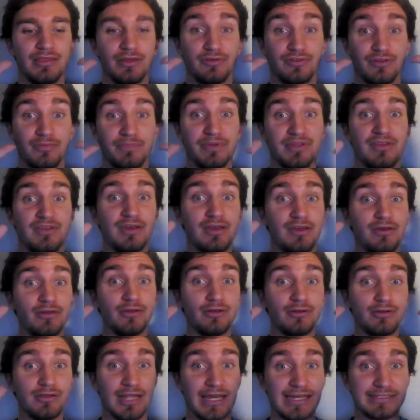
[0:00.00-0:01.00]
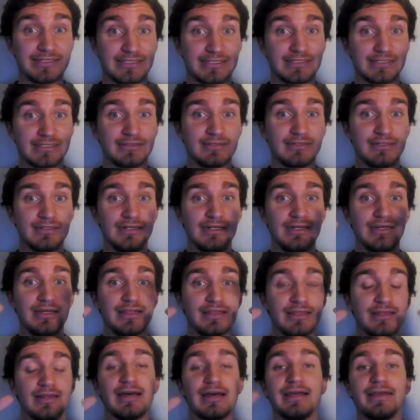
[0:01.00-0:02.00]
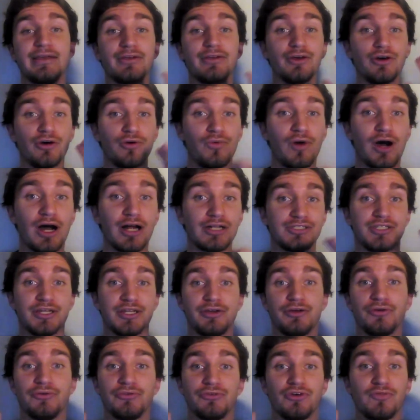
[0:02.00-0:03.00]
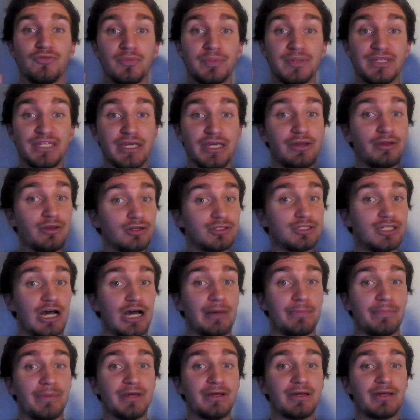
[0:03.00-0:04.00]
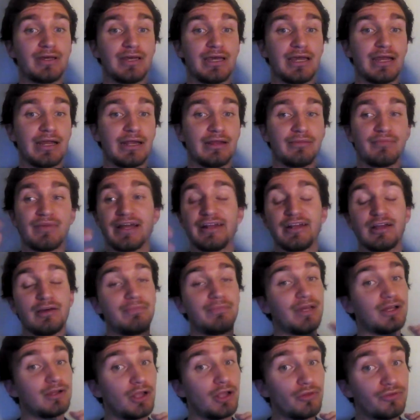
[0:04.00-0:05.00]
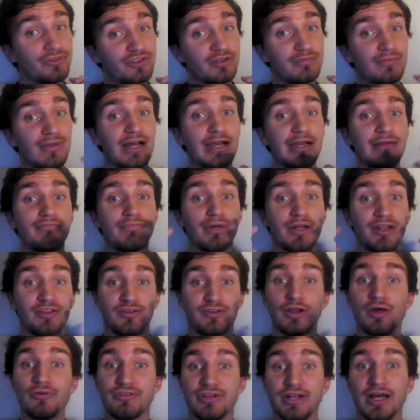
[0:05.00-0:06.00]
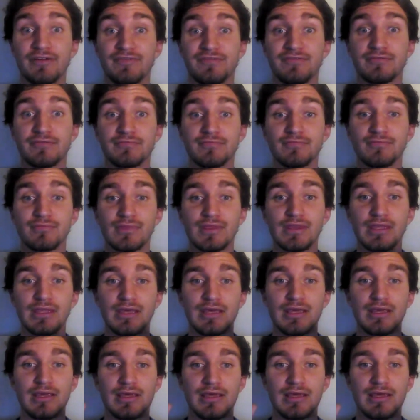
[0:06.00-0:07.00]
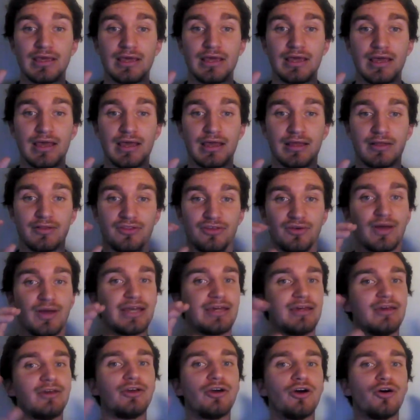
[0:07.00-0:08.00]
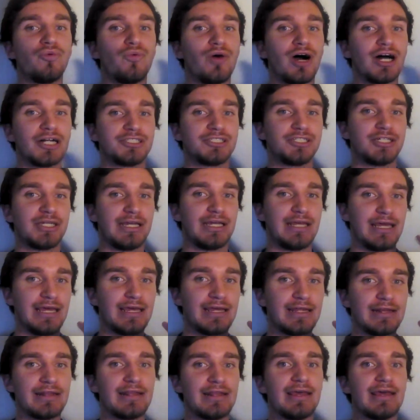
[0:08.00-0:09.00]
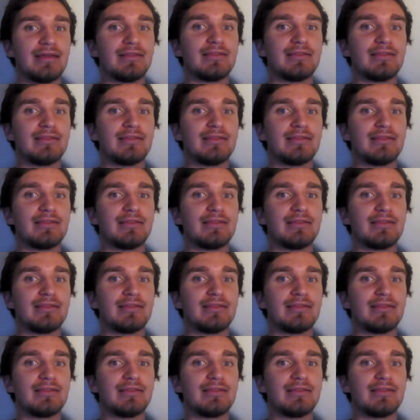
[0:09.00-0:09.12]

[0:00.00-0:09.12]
there's a particular lesson that I can go watch that goes over a particular topic, and it might not be close to mine, but it's close enough. And so I can go watch it